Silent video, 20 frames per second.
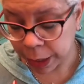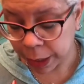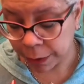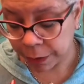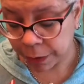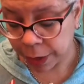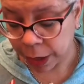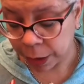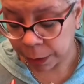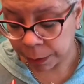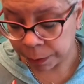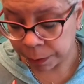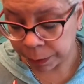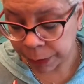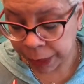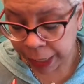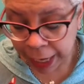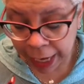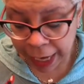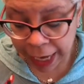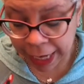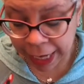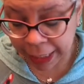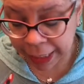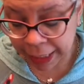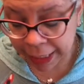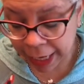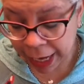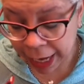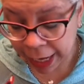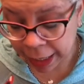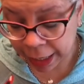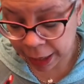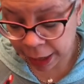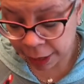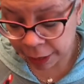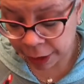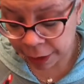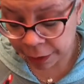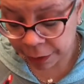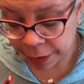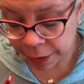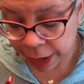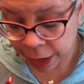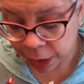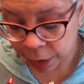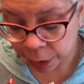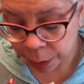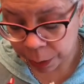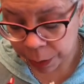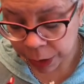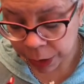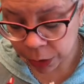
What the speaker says: they found. Instead, they found the